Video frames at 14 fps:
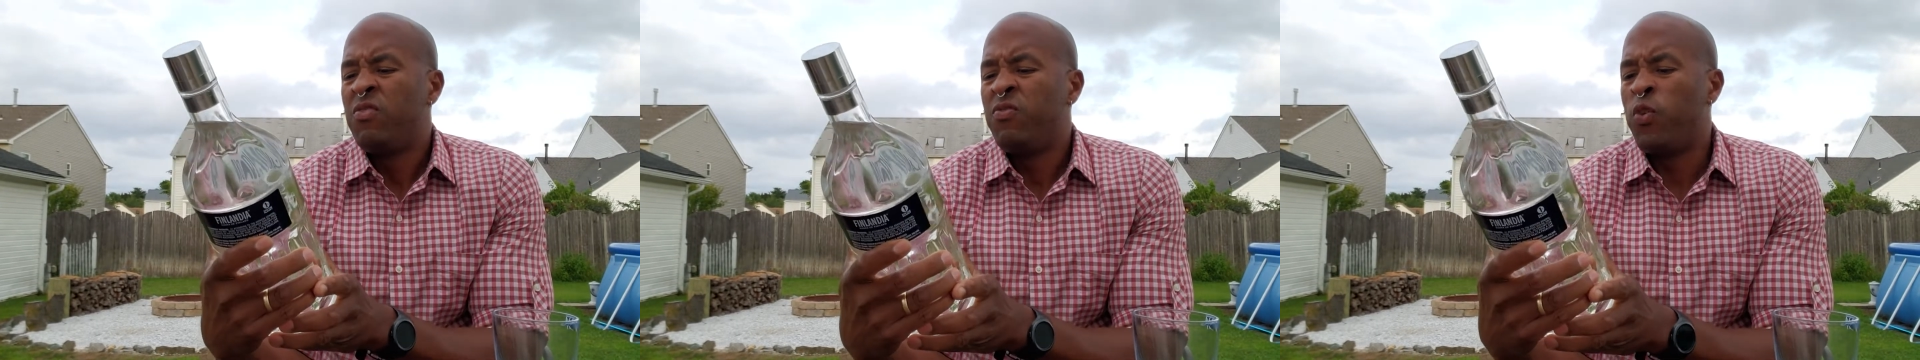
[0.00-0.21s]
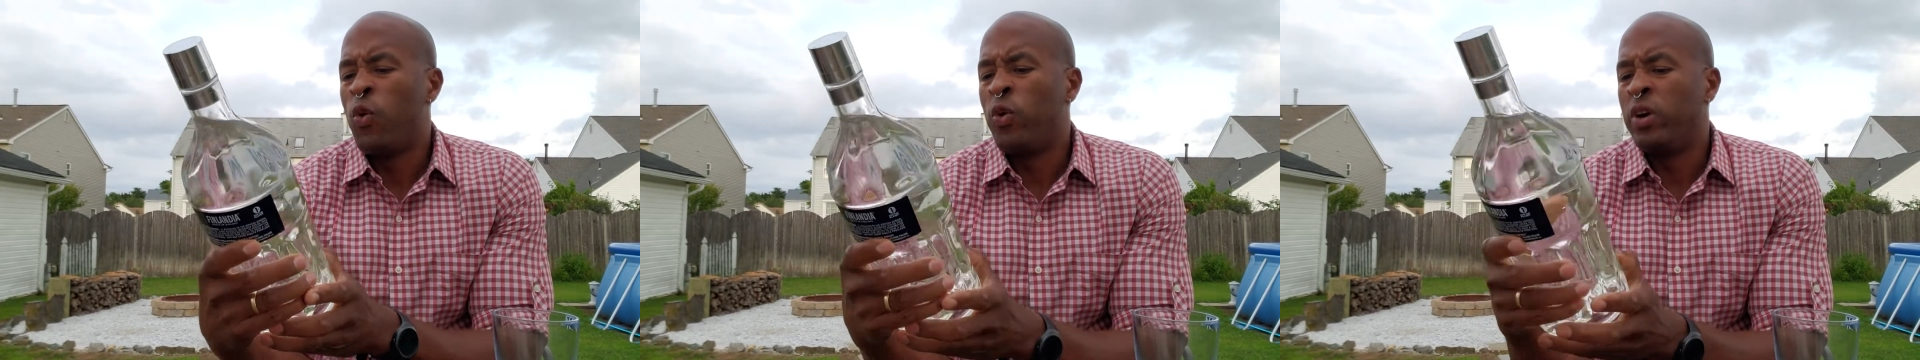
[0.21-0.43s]

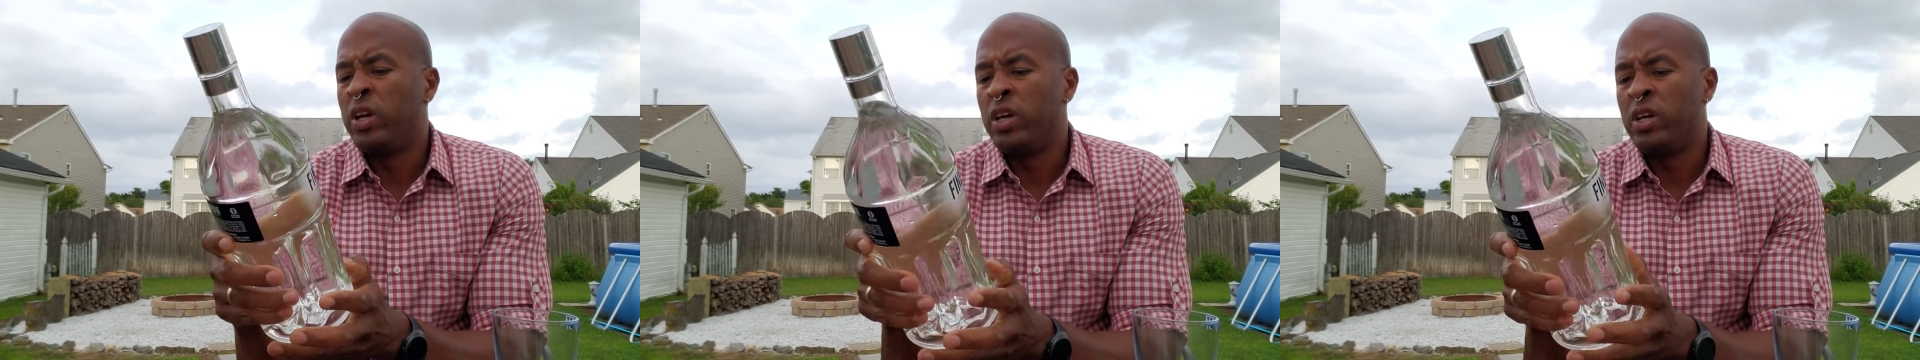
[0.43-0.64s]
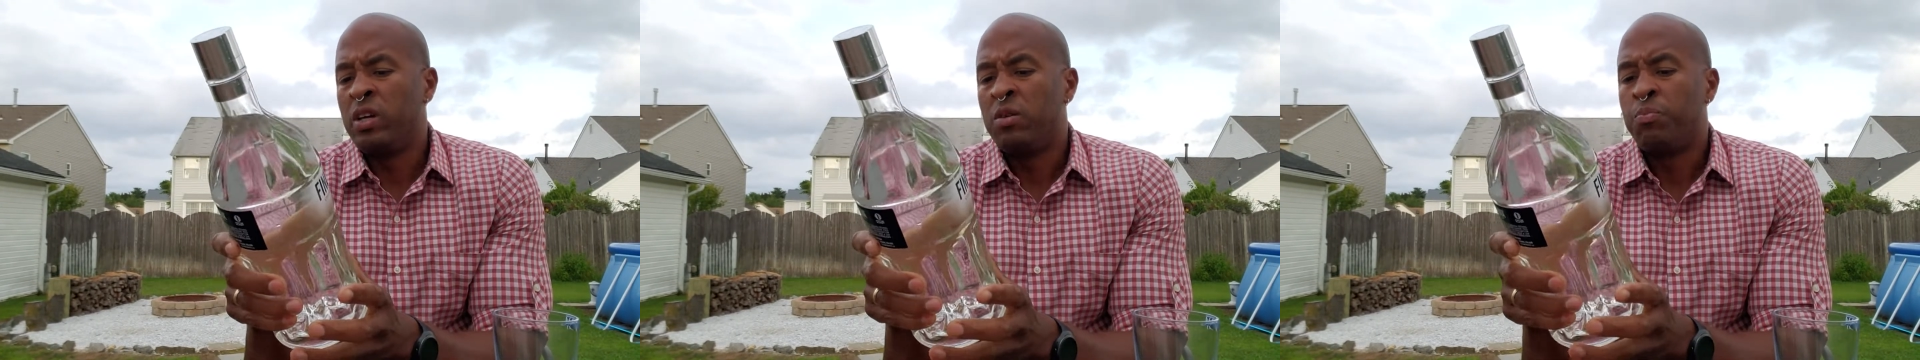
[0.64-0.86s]

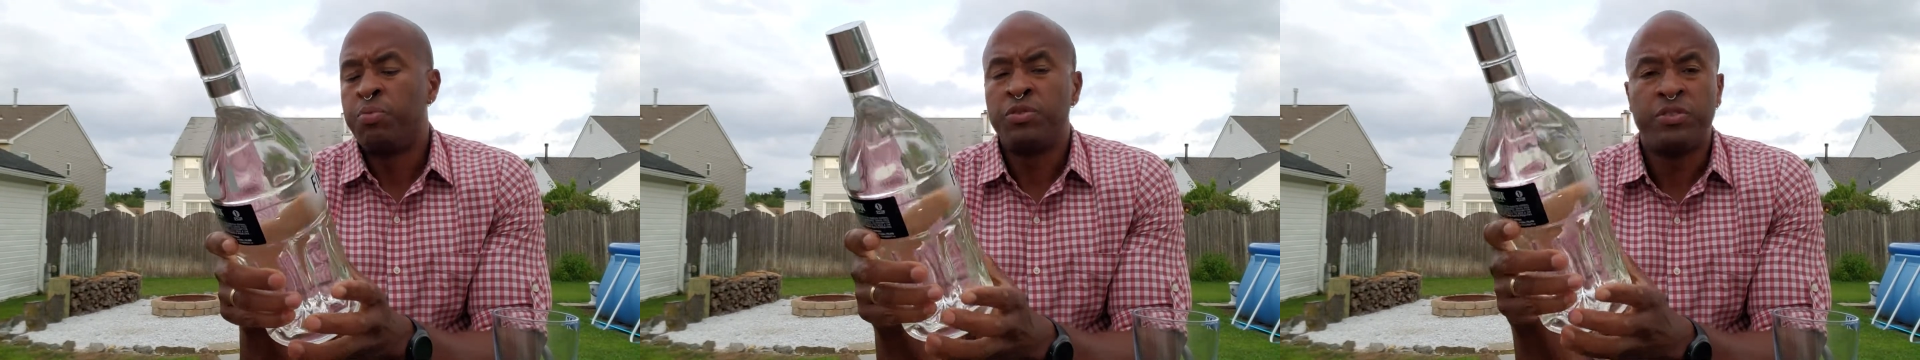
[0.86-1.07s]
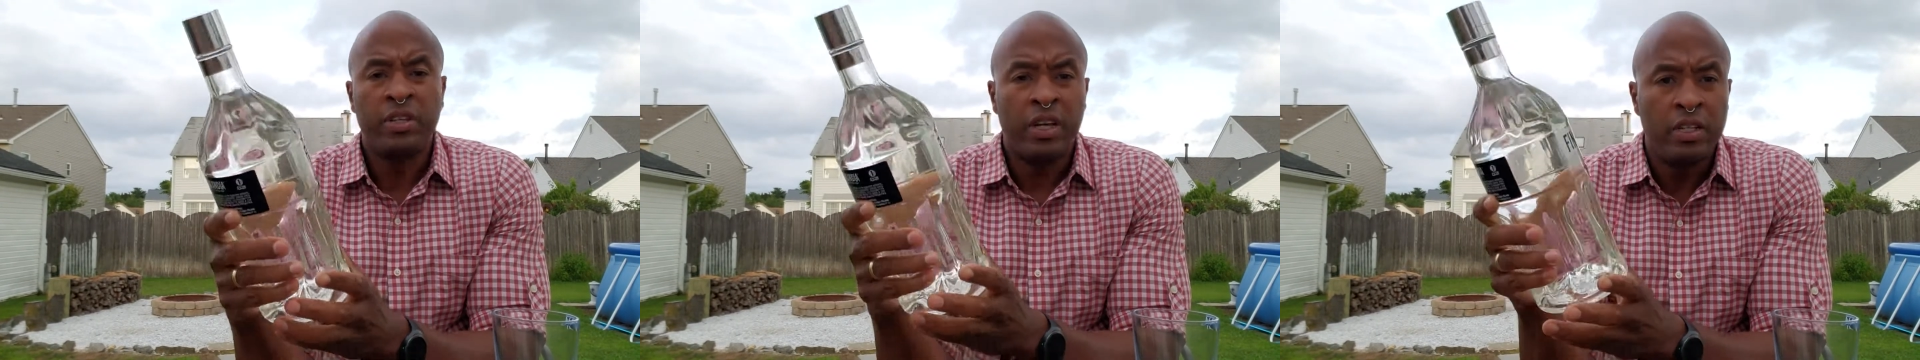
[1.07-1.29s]

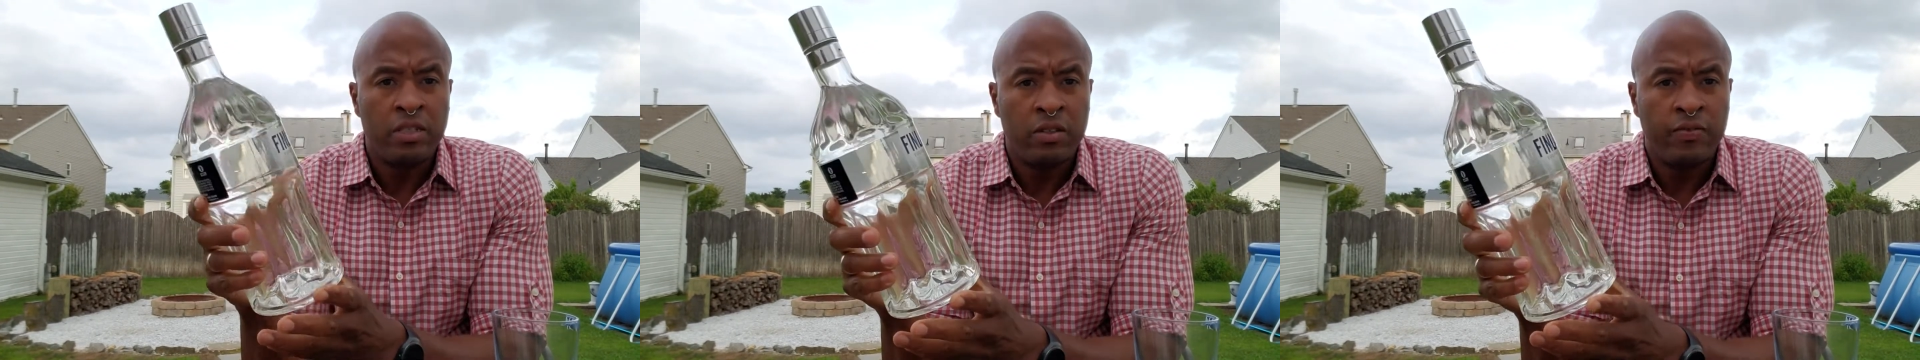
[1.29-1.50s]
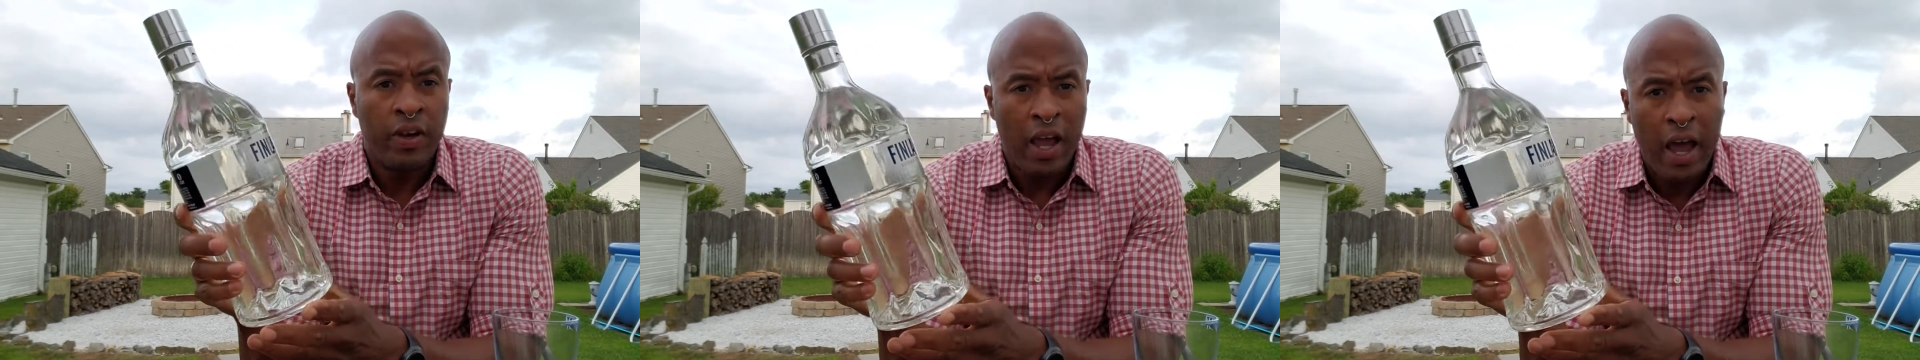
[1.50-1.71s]
40% of